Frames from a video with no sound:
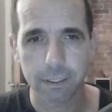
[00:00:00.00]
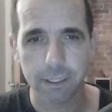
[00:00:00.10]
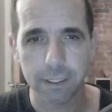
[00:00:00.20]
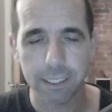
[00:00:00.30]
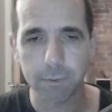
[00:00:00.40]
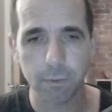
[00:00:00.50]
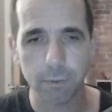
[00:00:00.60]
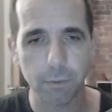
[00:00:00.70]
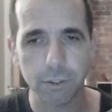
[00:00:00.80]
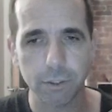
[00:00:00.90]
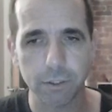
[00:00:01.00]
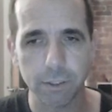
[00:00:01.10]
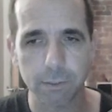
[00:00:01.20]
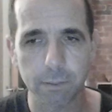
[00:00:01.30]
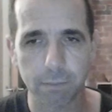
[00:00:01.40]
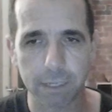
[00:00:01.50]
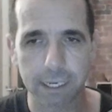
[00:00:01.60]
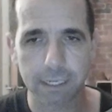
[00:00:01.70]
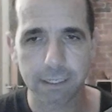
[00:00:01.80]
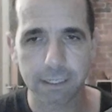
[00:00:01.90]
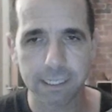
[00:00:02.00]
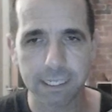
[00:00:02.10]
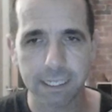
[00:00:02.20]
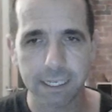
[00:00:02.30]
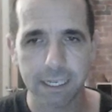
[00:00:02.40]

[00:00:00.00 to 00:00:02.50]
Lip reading: yeah, I mean, what would you do as black? Because it